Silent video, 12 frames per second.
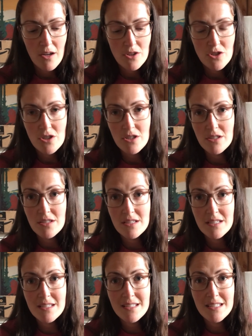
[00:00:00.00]

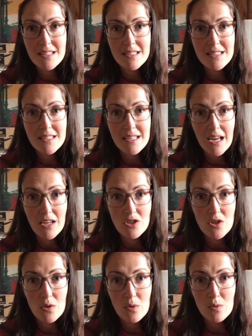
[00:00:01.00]
just stay
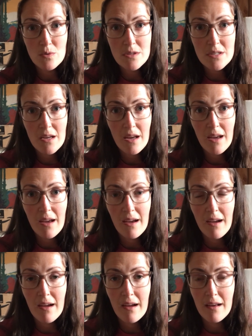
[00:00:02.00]
tuned,
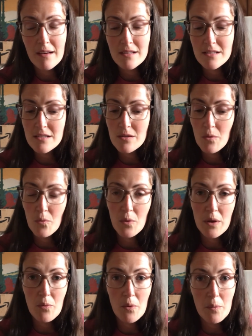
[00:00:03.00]
and
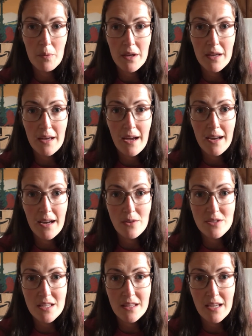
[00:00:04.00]
we will be
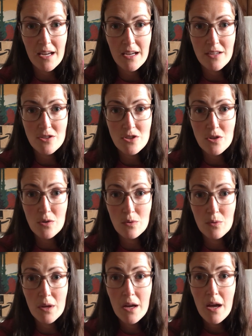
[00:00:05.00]
announcing that soon.